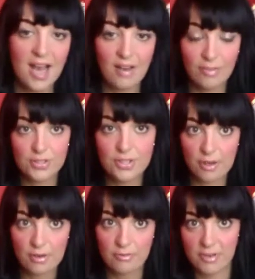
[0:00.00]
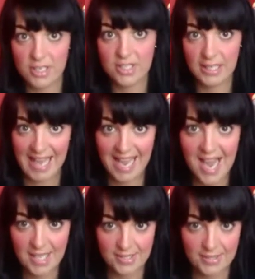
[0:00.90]
I've also got a fringe and Kate
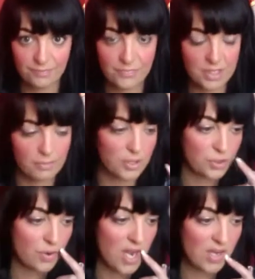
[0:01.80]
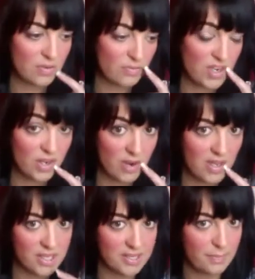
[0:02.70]
hasn't, so I'm going to try and recreate
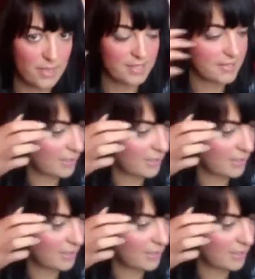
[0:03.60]
this the best I